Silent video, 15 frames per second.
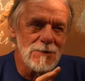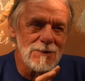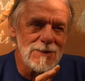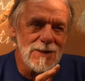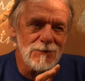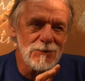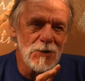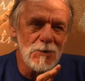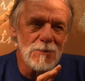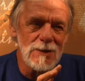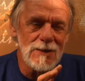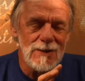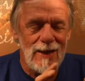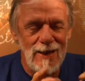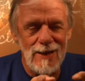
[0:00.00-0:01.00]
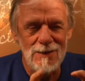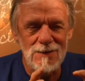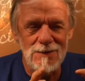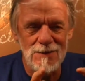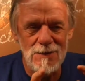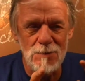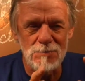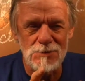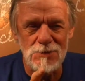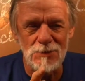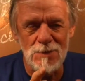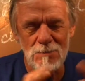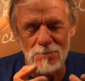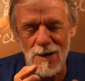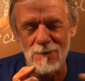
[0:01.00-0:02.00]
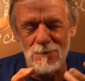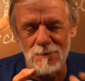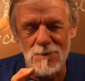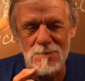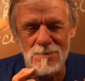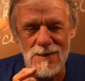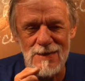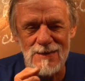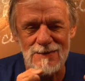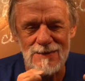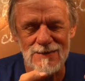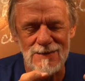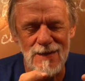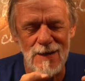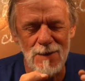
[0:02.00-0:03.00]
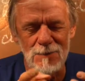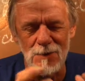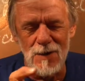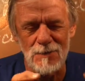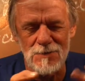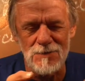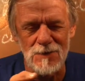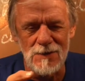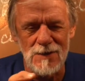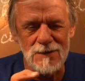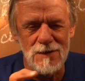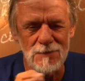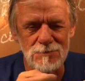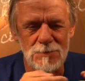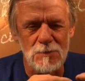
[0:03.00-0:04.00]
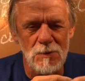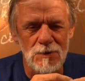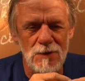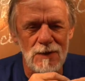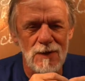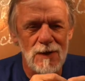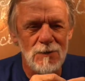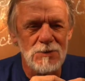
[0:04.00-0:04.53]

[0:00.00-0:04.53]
Dick Roman and Yipsil and probably me at the time, though I was very uncomfortable with it,